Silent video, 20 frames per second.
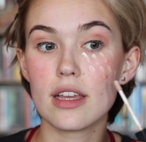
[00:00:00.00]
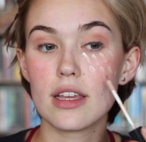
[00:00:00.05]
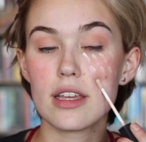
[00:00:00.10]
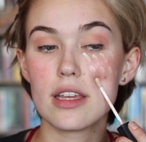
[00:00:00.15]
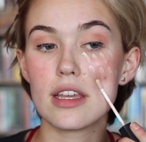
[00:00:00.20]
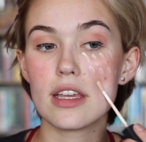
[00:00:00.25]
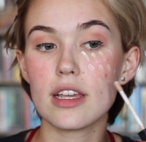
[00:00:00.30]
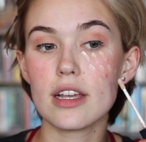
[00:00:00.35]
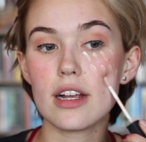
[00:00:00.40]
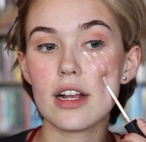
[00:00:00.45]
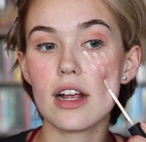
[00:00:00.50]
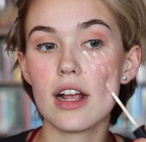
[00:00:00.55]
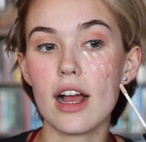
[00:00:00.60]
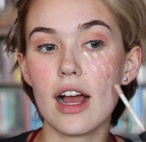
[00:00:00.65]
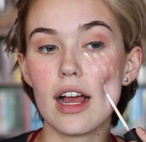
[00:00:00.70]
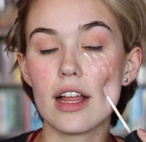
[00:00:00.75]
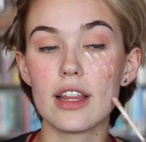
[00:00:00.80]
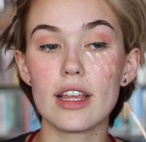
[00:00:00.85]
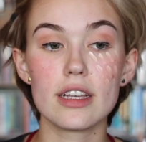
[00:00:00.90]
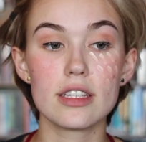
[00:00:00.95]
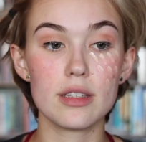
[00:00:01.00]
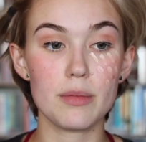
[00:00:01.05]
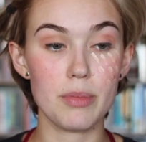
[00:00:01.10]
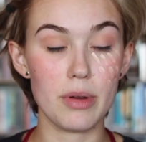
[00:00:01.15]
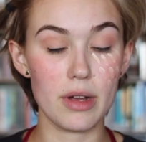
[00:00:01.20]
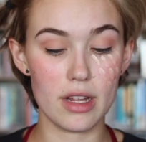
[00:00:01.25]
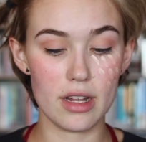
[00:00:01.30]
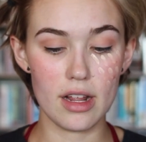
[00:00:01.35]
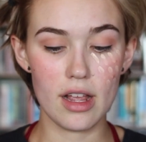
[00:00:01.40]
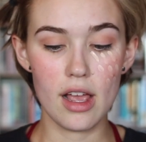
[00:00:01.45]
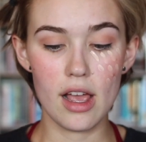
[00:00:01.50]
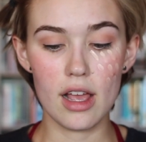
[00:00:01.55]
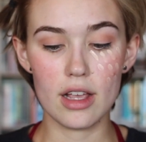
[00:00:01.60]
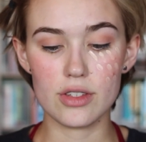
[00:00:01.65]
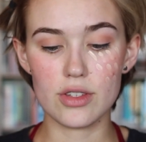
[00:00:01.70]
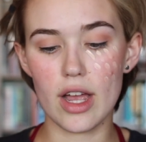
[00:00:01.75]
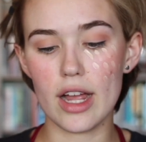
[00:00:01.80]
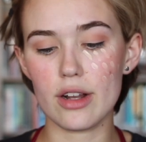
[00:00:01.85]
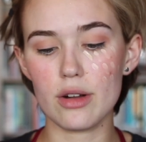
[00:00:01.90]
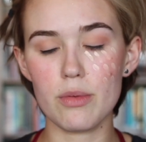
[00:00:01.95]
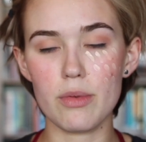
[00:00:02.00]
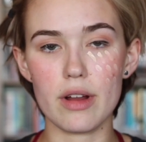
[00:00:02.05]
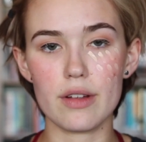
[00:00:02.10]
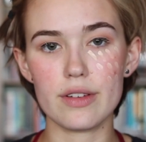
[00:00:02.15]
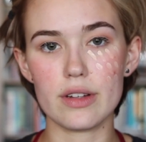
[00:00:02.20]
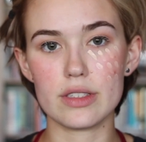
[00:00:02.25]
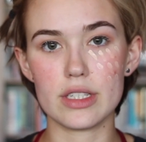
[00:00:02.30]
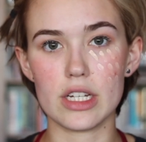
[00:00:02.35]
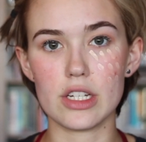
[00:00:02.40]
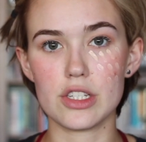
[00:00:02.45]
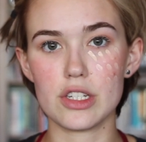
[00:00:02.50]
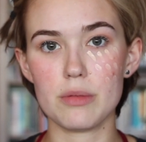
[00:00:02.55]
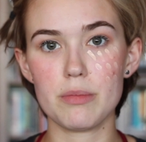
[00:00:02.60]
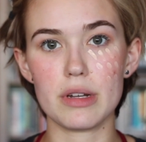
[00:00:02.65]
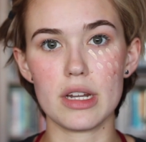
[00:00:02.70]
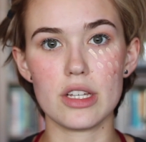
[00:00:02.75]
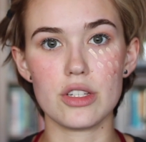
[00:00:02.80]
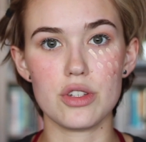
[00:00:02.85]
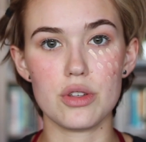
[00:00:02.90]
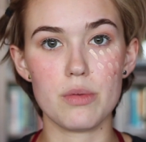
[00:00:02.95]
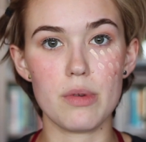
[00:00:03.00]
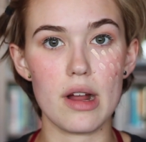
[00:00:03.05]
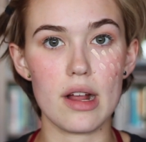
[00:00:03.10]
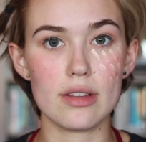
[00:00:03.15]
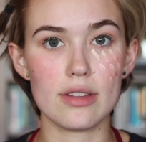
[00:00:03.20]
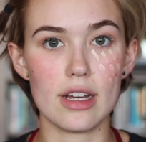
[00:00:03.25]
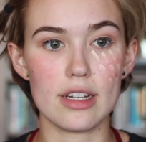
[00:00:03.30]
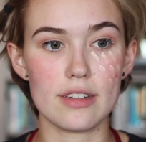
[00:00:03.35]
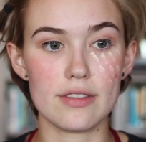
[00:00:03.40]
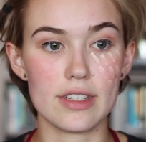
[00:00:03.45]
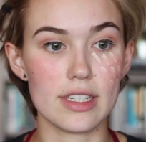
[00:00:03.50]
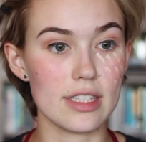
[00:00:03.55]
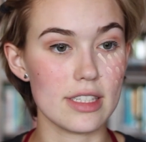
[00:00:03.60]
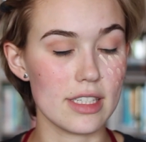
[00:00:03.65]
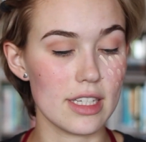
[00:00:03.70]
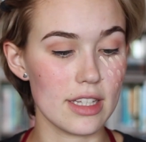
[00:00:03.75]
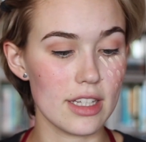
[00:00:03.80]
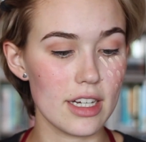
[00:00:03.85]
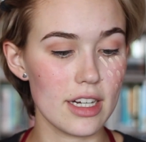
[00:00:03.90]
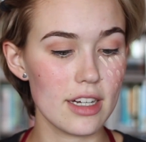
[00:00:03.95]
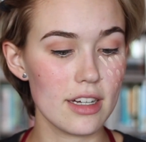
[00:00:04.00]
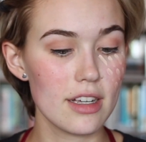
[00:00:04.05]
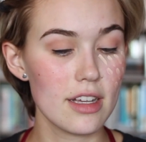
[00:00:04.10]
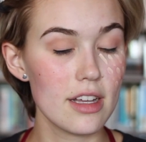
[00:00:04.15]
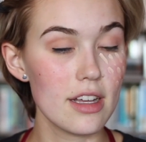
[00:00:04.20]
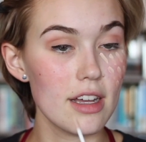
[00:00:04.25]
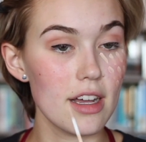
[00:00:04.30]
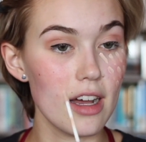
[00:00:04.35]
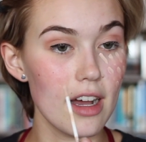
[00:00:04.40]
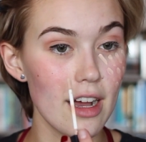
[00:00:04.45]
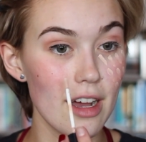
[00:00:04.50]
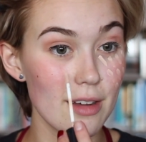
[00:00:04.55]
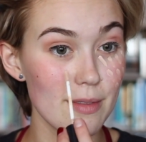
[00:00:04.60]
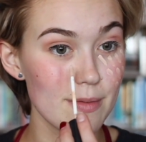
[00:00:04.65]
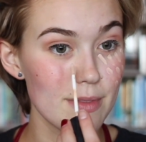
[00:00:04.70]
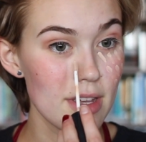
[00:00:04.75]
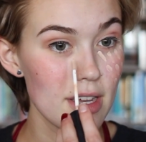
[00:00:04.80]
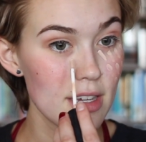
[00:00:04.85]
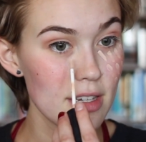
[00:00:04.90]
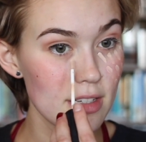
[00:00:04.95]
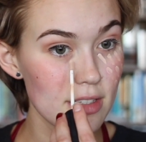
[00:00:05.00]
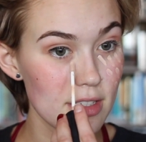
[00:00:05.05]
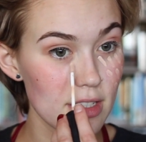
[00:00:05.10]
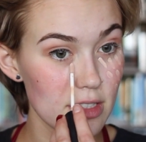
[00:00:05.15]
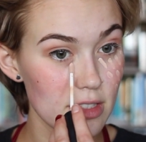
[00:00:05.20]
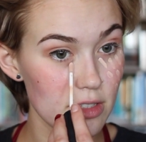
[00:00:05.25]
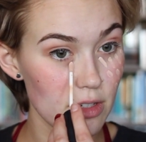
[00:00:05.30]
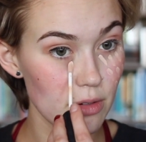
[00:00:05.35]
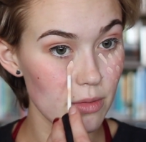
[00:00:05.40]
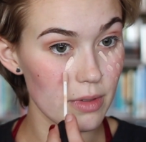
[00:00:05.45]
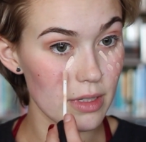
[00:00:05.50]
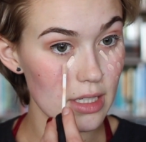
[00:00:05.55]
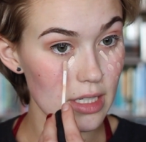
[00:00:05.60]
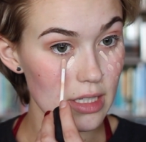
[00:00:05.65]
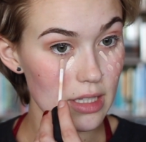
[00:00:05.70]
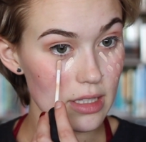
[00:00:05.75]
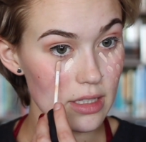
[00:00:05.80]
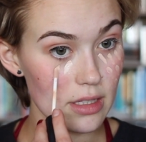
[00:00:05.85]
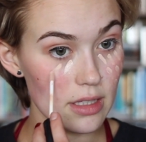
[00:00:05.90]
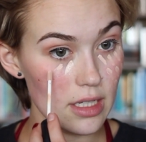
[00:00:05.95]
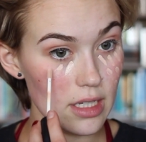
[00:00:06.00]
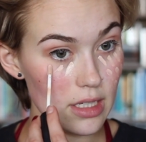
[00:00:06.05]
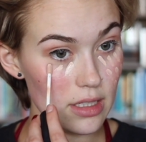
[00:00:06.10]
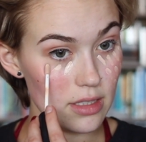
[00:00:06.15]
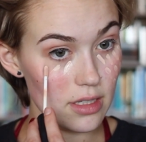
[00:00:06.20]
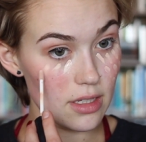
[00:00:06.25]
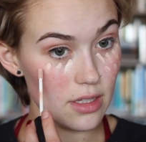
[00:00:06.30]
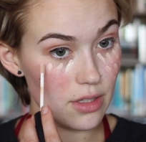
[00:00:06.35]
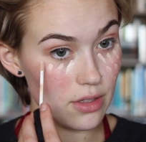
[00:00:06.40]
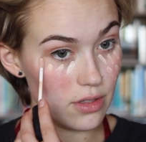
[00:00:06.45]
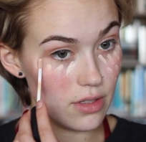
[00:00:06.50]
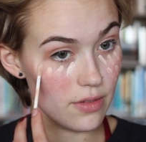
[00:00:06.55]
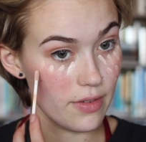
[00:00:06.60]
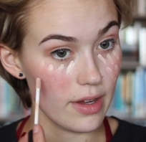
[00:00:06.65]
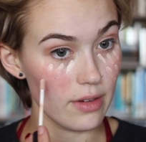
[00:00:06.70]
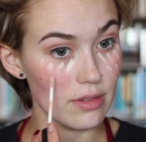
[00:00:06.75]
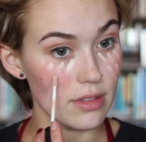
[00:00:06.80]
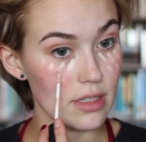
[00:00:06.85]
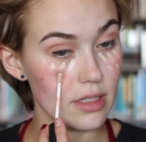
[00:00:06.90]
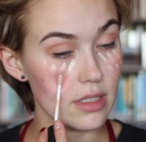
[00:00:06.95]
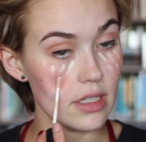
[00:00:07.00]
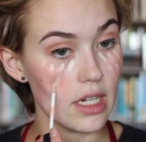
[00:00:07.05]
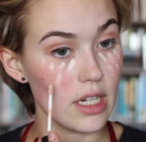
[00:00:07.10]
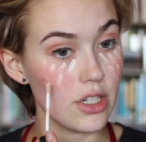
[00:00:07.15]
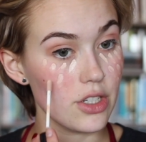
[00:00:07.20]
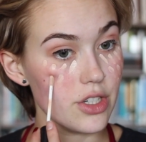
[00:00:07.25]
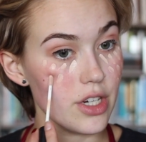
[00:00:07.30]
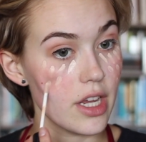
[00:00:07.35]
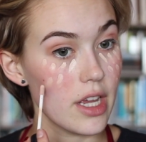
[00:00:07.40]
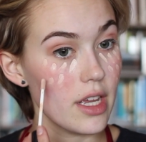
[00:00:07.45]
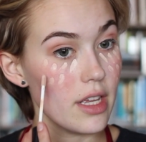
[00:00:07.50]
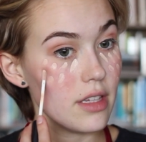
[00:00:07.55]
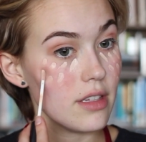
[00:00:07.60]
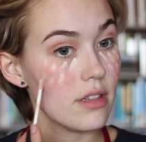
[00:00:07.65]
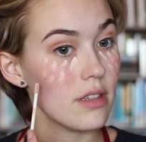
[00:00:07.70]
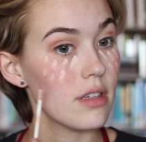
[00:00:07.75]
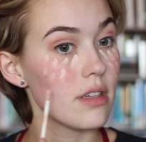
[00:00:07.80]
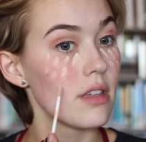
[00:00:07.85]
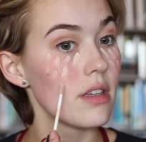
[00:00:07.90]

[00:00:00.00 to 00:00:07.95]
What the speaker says: here. I like to put, so I don't wear foundation, but I do wear a lot of concealer. So I don't really need to use foundation.